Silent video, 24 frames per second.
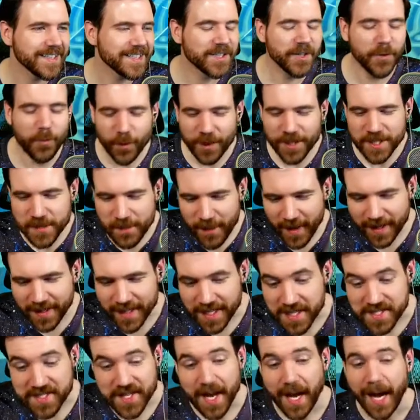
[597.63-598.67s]
The worst part
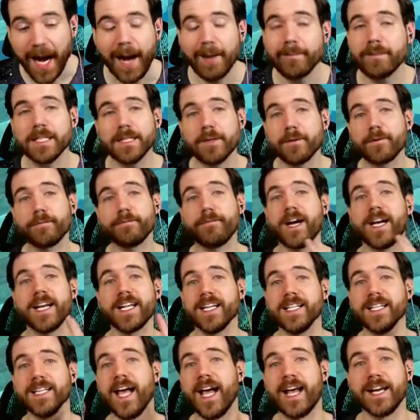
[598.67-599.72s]
is, I'm going to be fighting a
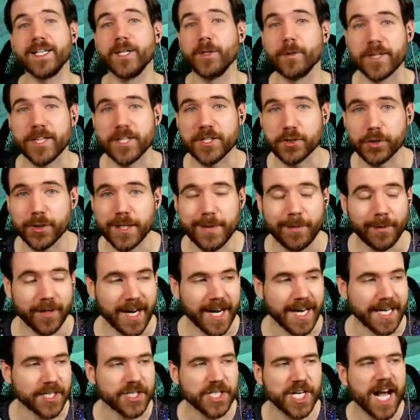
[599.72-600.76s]
Lynel with a tree
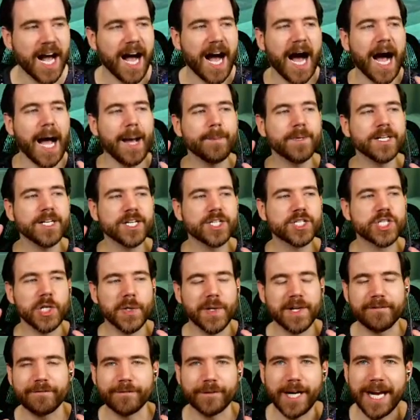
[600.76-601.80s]
branch. I'm going to do
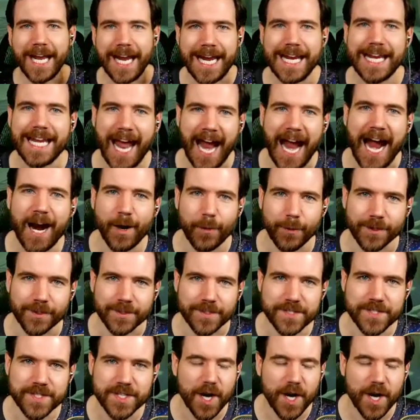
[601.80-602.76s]
it for eight hours